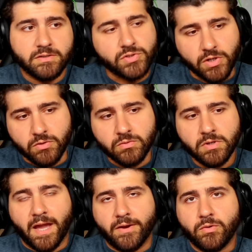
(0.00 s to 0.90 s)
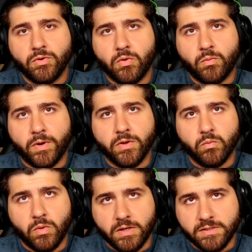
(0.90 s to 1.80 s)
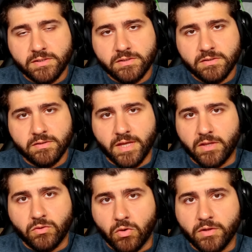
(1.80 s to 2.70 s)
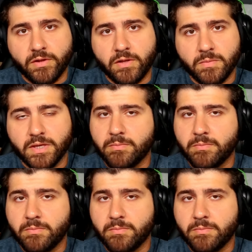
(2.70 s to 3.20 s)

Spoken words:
So I don't know what it was that dawned on me,